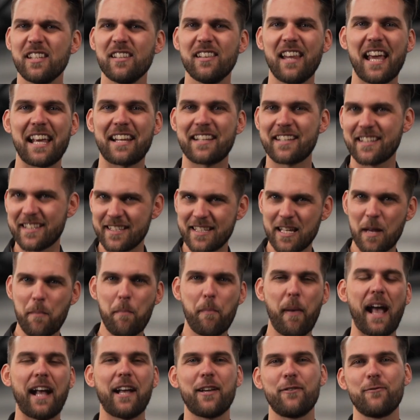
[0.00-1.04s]
to like sit
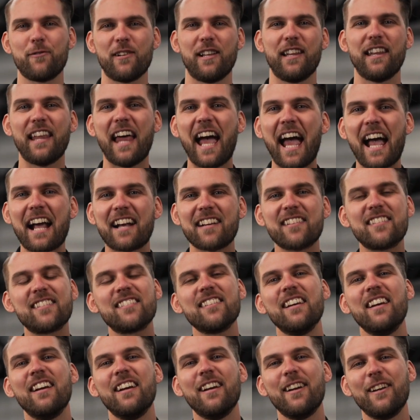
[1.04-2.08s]
back and relax,
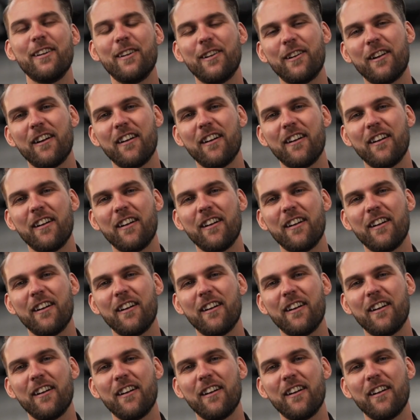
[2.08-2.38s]
you know,